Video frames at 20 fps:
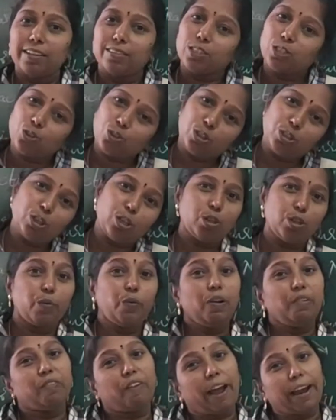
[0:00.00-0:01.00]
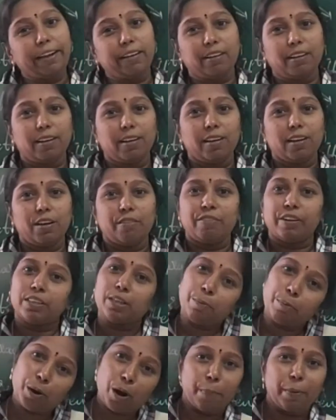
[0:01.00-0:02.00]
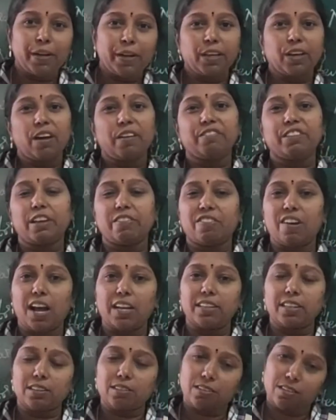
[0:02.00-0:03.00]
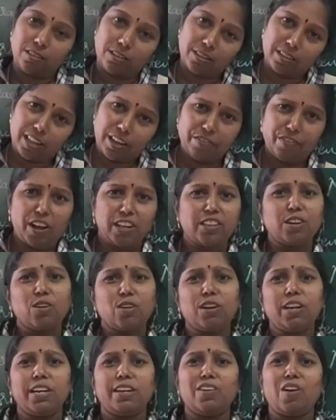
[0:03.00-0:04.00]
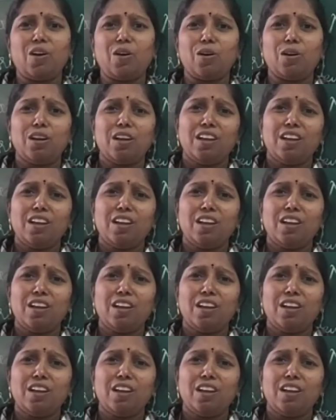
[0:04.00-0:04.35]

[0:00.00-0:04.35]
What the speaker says: Sisters also will fight for the property of their father. Their father only know.